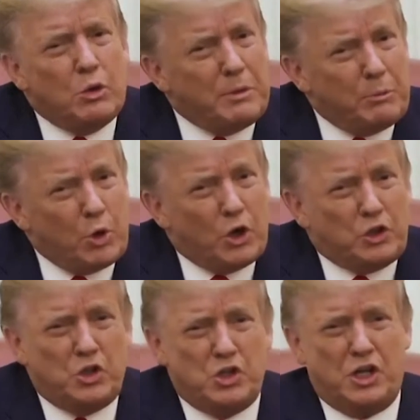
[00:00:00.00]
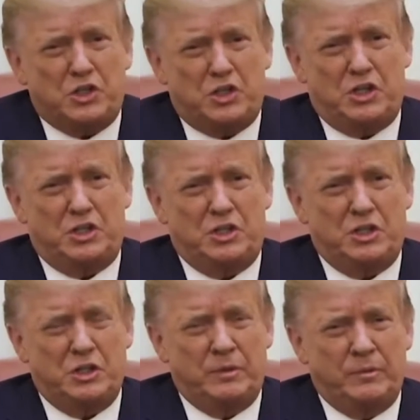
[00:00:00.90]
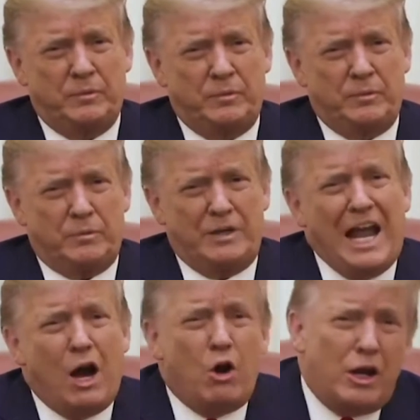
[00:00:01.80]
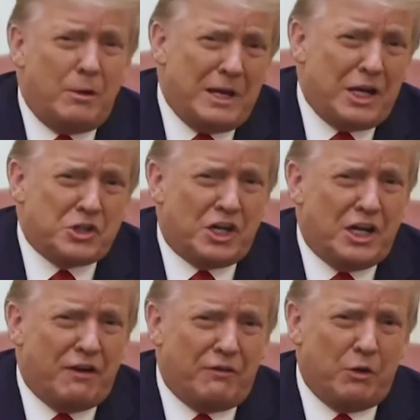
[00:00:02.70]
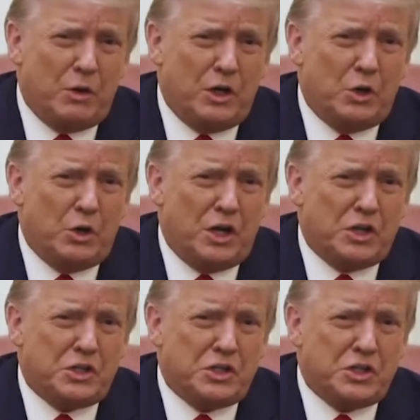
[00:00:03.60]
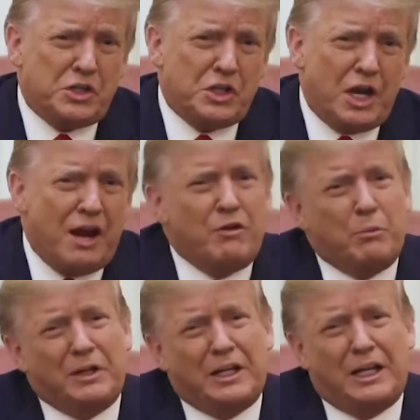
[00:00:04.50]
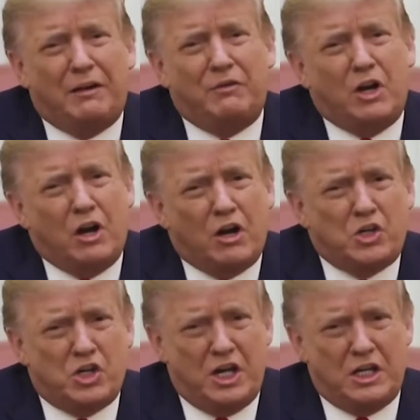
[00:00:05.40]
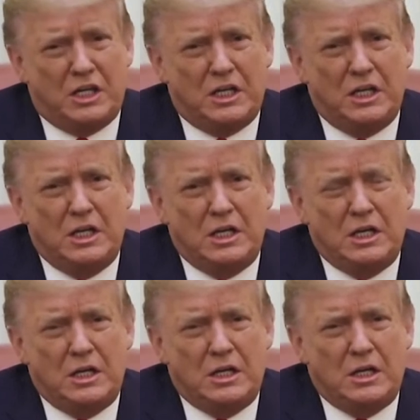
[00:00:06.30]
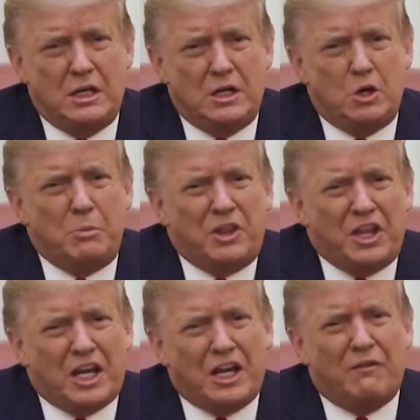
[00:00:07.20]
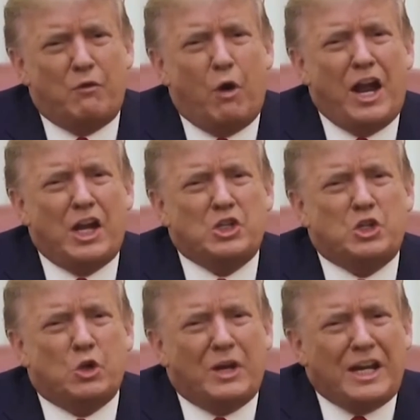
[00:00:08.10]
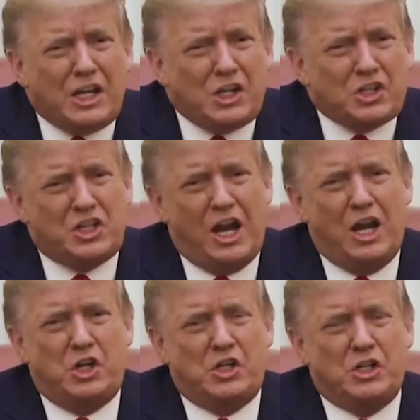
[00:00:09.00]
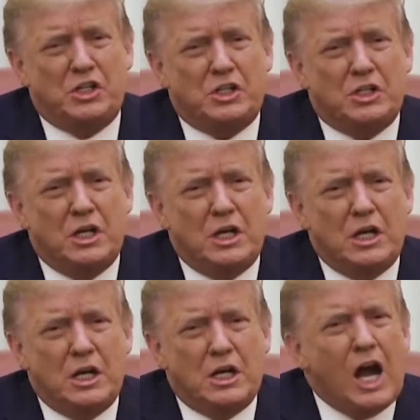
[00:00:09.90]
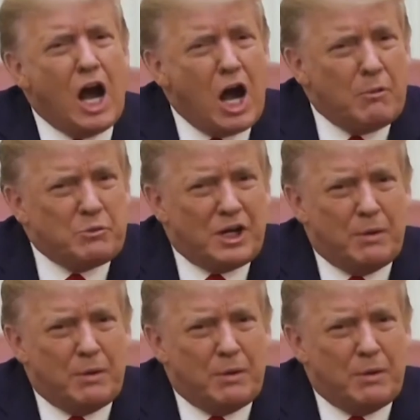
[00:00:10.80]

will be brought to justice. Now I am asking everyone who has ever believed in our agenda to be thinking of ways to ease tensions, calm